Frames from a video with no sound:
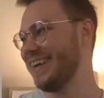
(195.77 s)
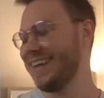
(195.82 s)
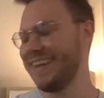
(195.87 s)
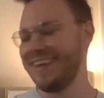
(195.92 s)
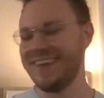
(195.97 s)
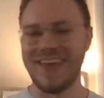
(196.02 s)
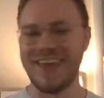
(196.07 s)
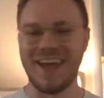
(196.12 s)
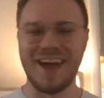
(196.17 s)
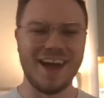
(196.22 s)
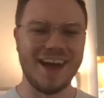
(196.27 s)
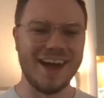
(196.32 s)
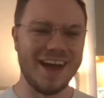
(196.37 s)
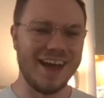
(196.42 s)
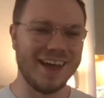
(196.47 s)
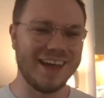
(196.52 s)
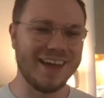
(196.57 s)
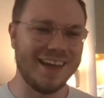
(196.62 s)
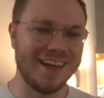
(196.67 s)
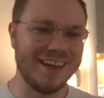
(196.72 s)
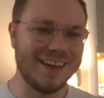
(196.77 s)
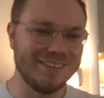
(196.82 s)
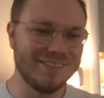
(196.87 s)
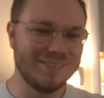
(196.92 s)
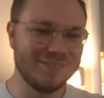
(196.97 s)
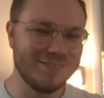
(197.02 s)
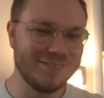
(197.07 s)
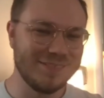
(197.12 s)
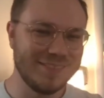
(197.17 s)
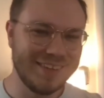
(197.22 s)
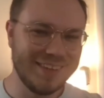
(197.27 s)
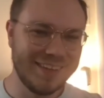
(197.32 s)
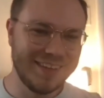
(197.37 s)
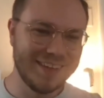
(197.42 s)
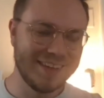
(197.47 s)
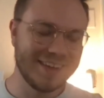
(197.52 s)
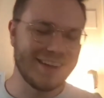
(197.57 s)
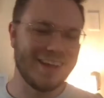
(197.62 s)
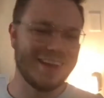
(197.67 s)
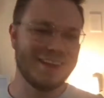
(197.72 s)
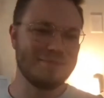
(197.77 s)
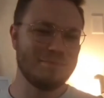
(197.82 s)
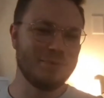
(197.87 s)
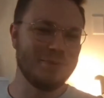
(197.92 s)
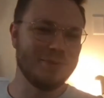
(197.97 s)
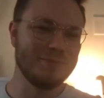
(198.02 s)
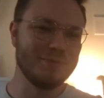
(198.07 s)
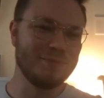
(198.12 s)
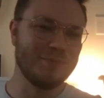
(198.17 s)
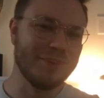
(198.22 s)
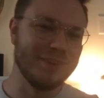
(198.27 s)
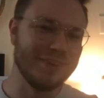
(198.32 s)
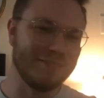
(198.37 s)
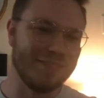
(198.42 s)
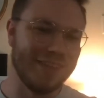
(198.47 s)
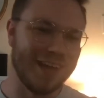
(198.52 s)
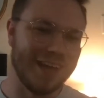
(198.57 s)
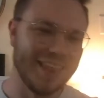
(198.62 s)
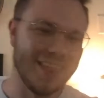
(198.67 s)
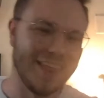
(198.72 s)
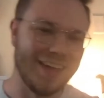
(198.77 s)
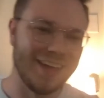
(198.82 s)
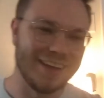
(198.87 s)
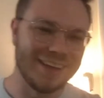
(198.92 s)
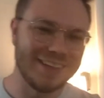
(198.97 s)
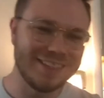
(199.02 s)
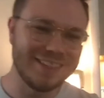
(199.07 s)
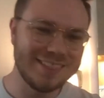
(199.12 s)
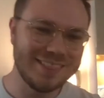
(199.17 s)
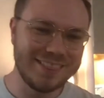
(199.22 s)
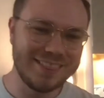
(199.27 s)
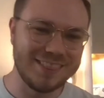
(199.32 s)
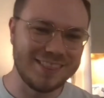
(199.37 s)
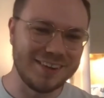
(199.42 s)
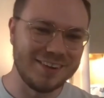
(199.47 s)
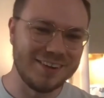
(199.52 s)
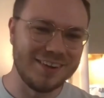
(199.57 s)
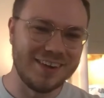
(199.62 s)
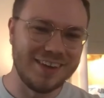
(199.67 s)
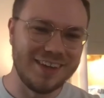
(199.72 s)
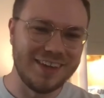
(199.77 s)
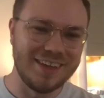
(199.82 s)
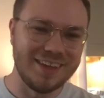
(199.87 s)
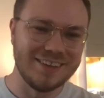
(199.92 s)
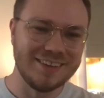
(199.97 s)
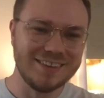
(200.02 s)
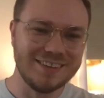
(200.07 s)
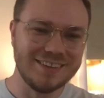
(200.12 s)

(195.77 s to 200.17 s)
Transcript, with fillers: yeah, I kind of kind of pulled more of that like theory.